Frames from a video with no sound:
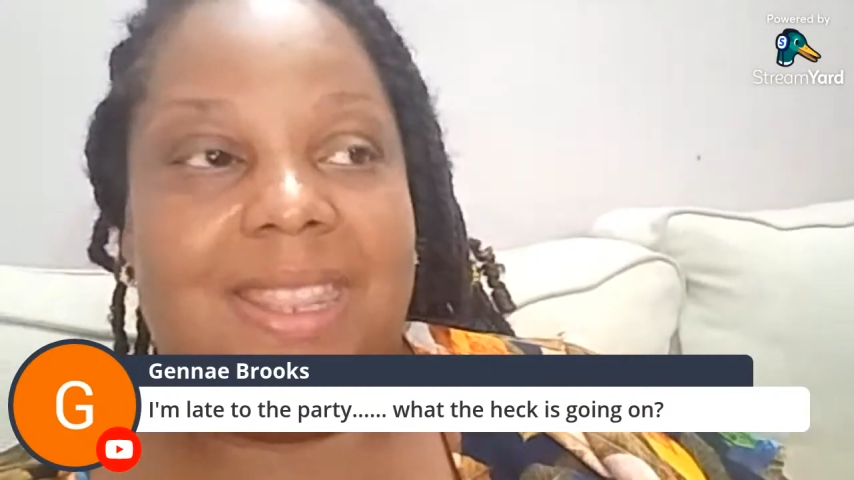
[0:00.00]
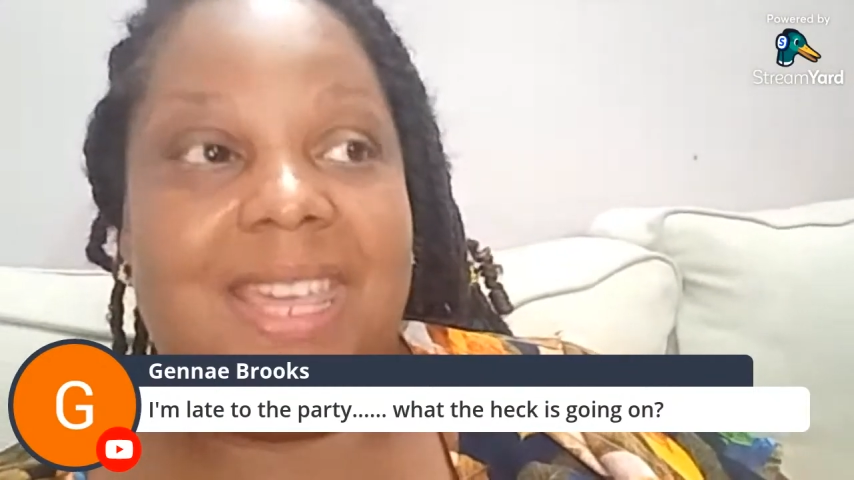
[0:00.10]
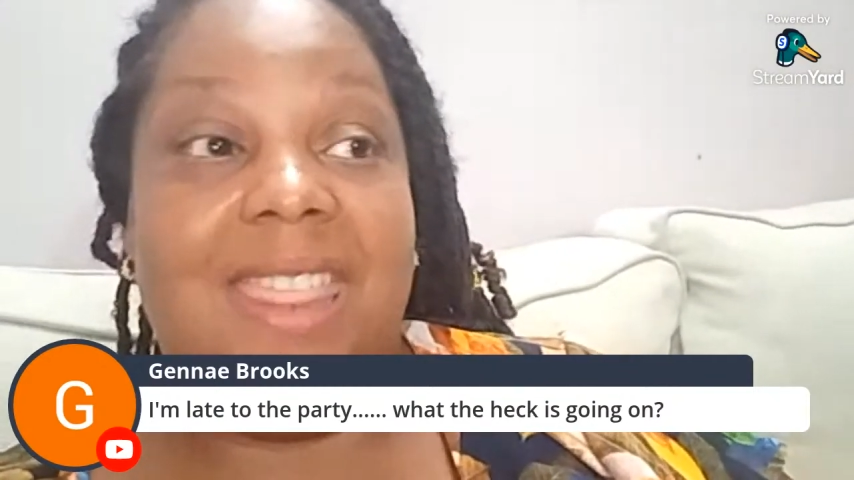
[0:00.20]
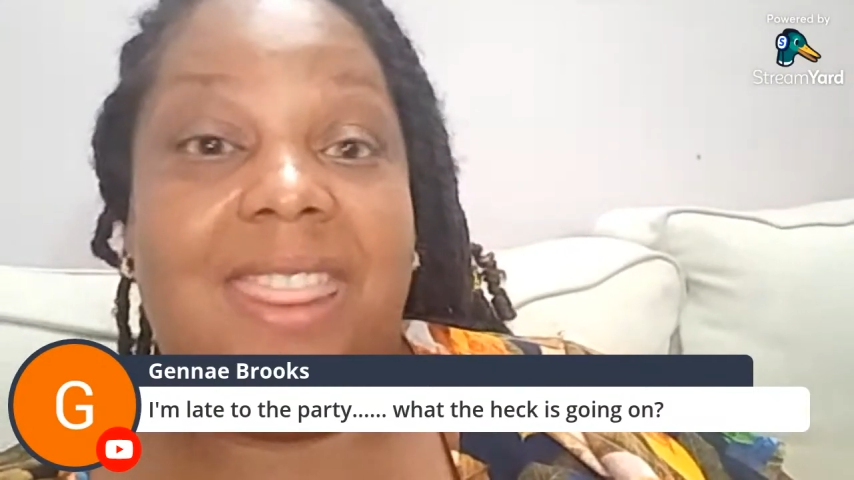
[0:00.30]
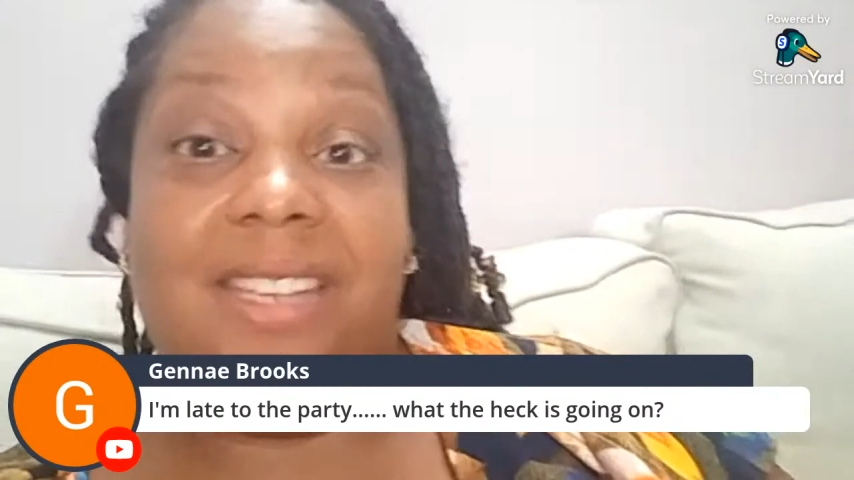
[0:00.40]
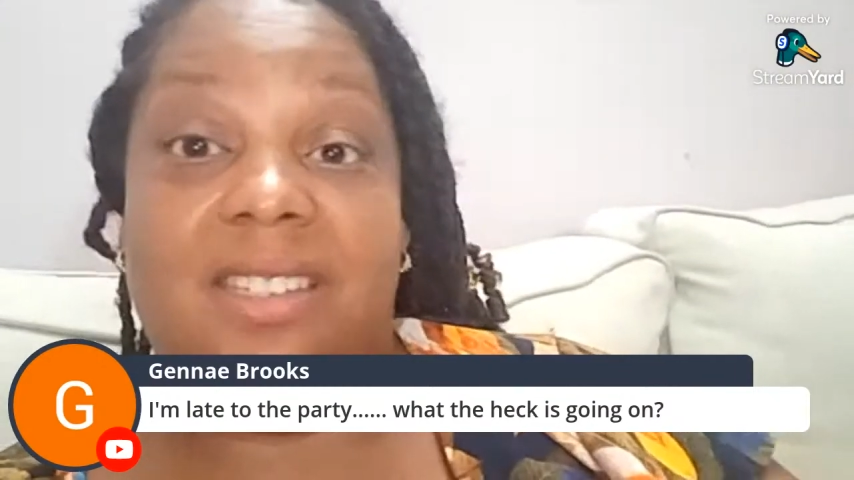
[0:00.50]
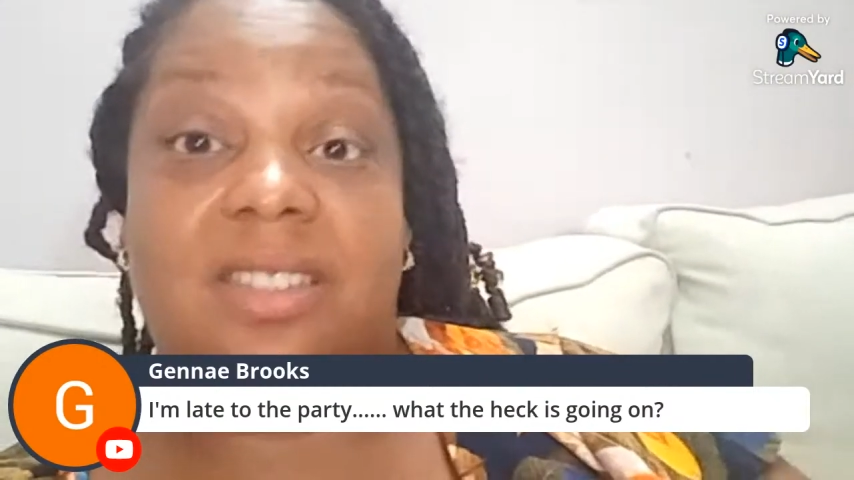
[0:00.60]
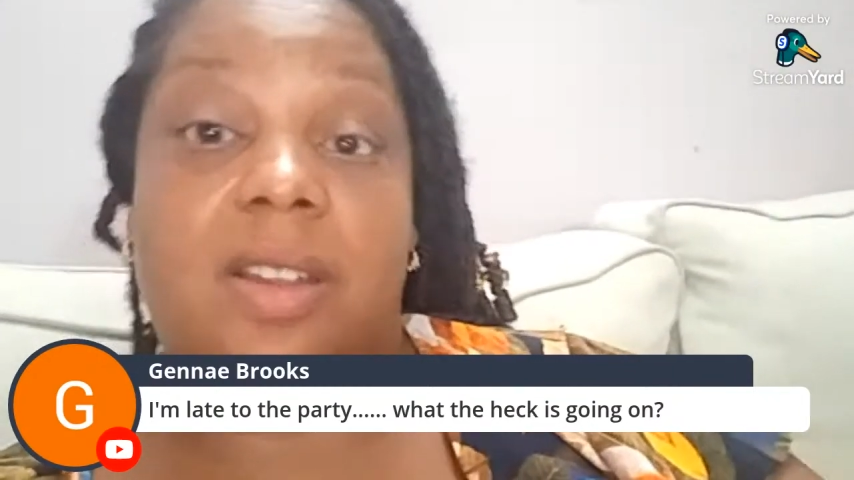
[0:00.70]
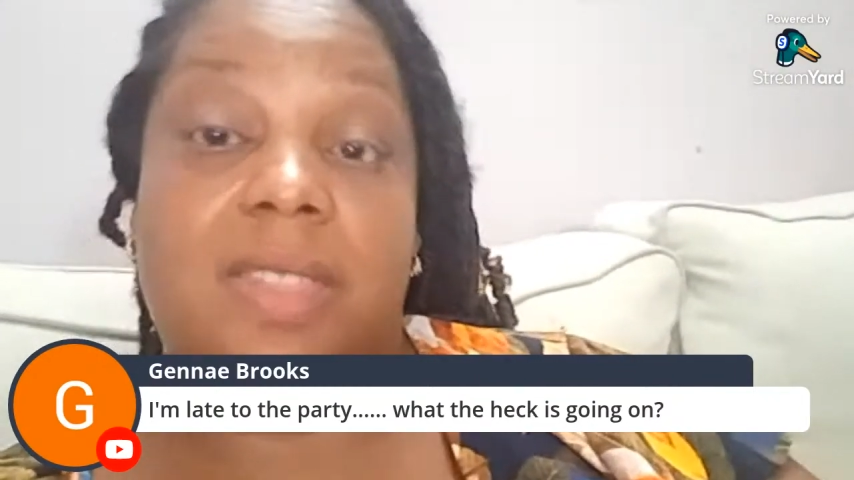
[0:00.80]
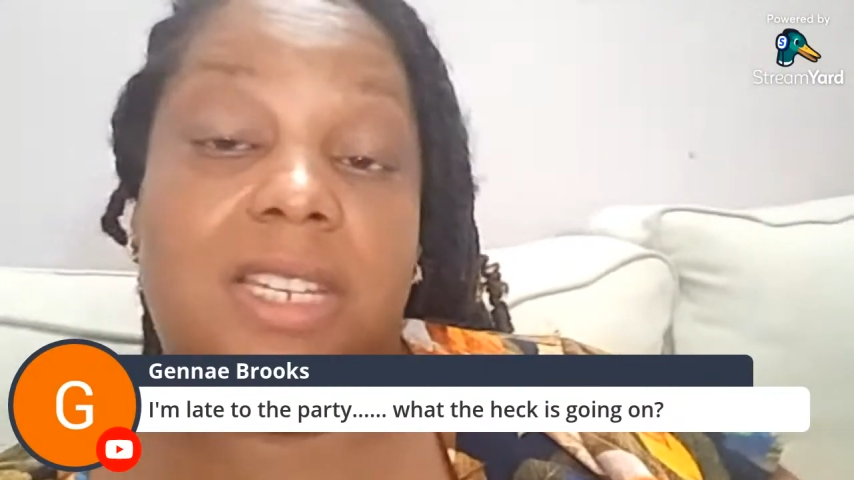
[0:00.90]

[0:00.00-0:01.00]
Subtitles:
then they start the